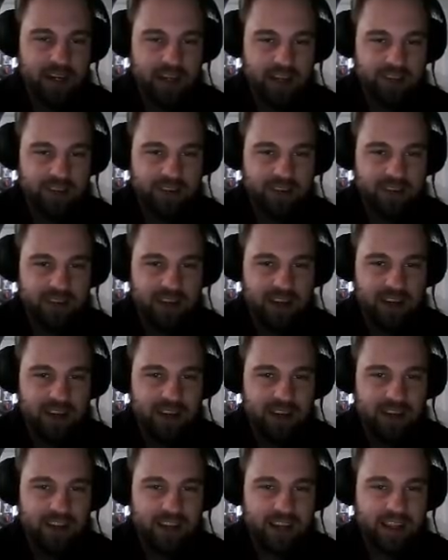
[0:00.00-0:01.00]
yes.
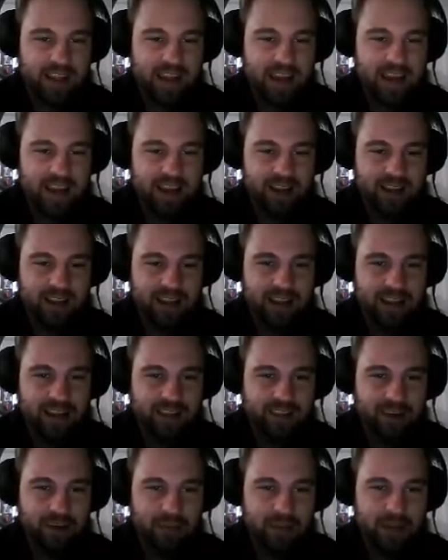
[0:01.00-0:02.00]
Look at that ugly
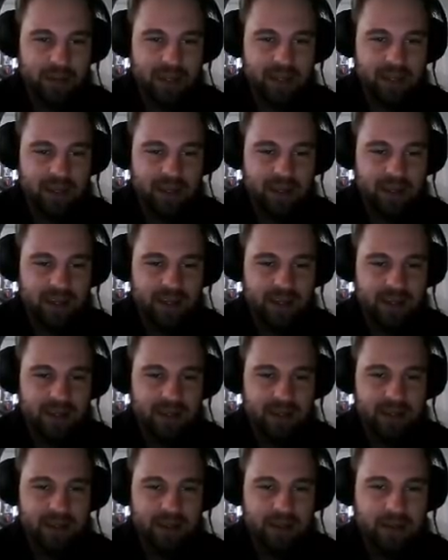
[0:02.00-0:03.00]
SOB.
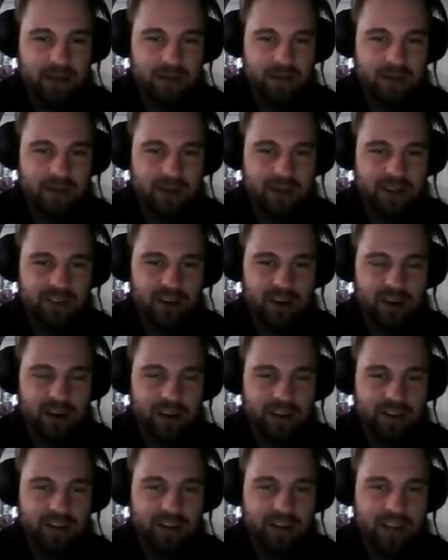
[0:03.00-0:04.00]
Ew, his
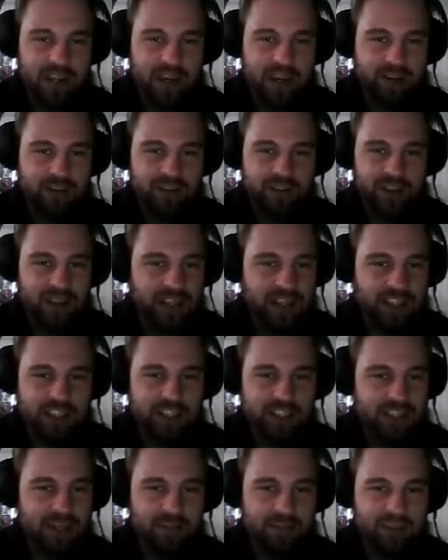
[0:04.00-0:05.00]
heart is on the outside. That
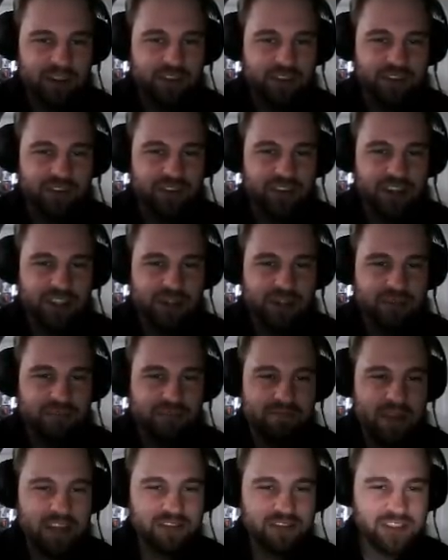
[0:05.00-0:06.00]
just seems like such a
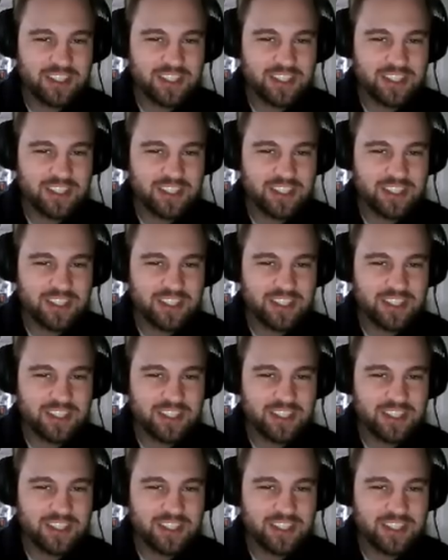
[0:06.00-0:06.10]
major